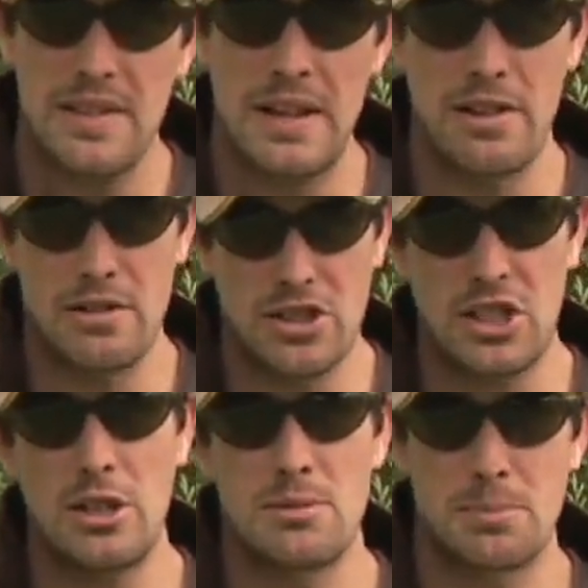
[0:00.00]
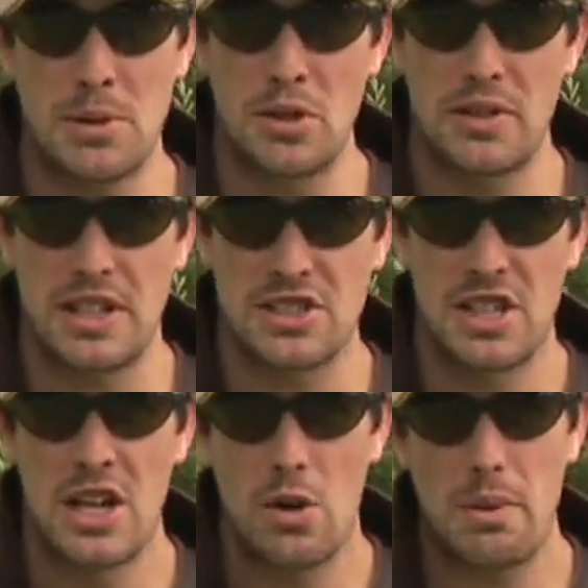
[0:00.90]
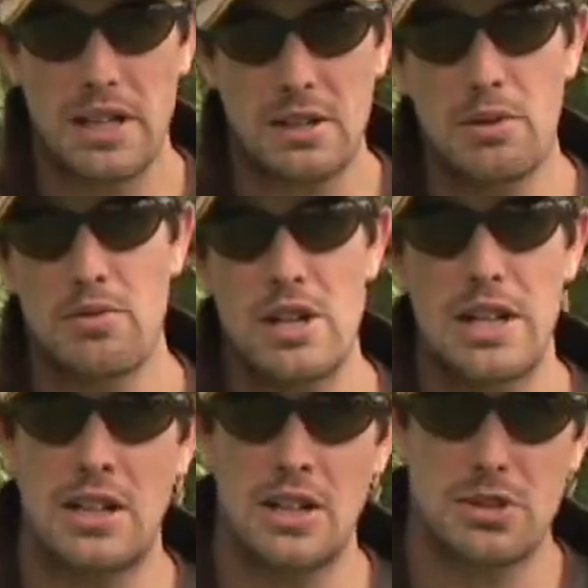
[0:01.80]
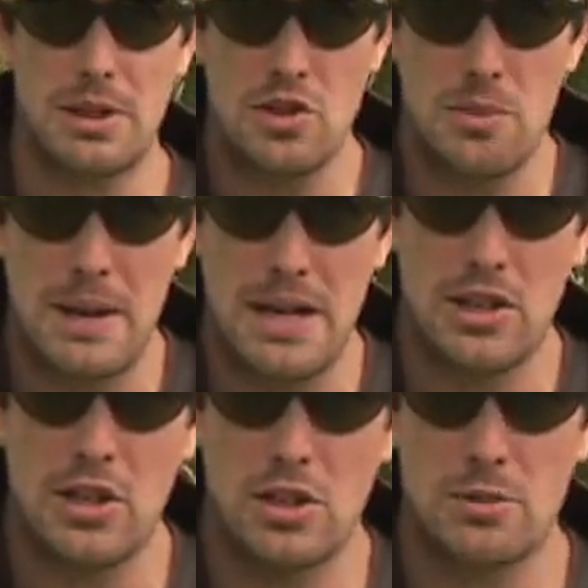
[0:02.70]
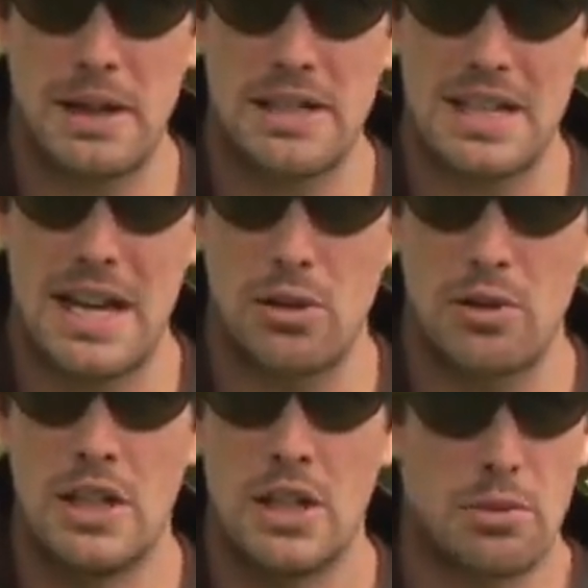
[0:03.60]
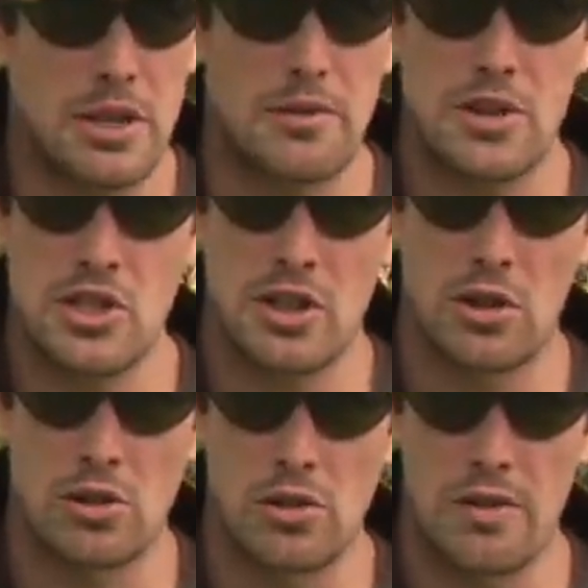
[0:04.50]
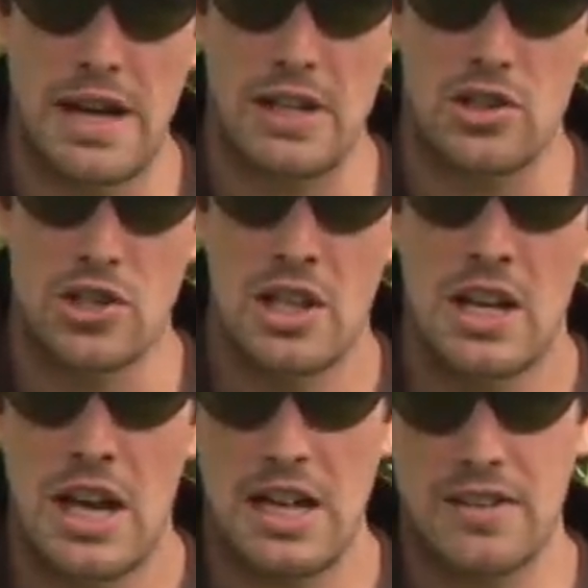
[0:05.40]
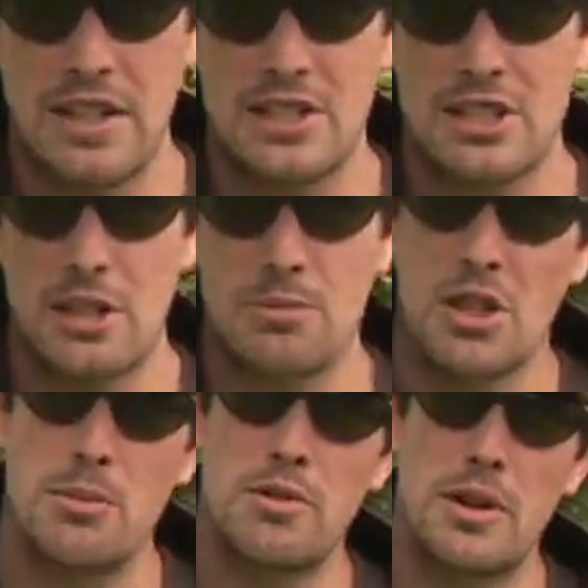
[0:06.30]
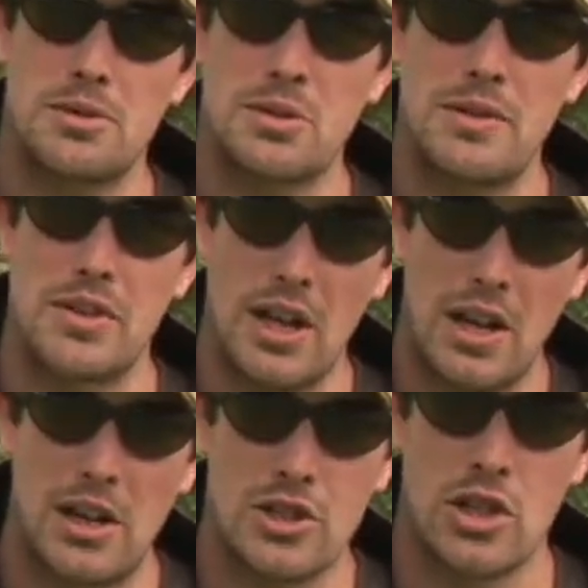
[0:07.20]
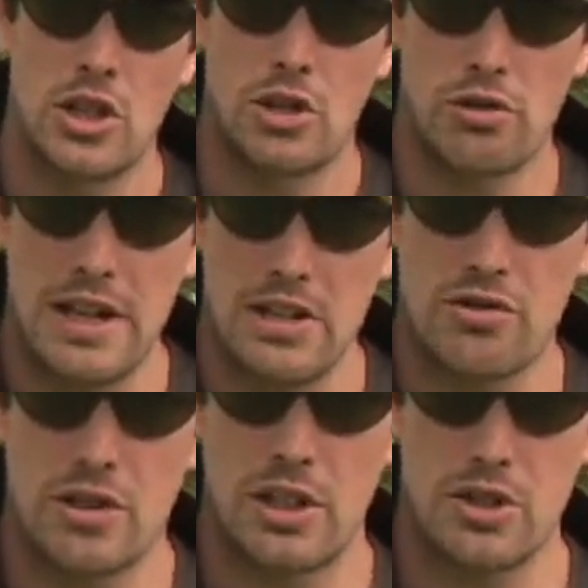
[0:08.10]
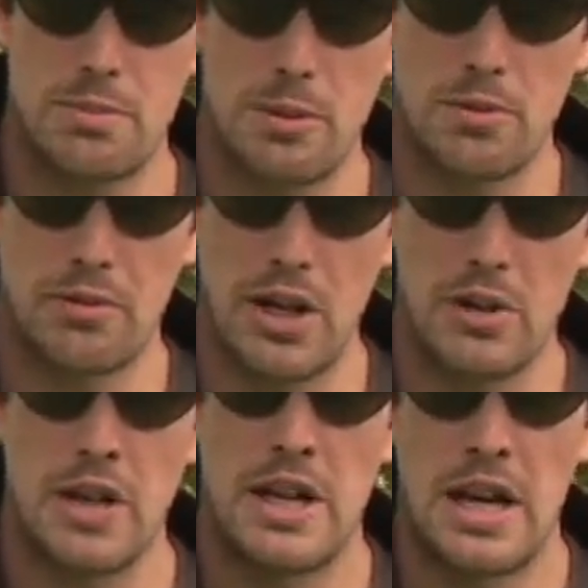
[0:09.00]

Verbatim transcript: Now there are times beyond this when it can be really hard to actually pick your hook bait out when you're fishing at longer range. And at these times I move up to either the large or extra large bubble float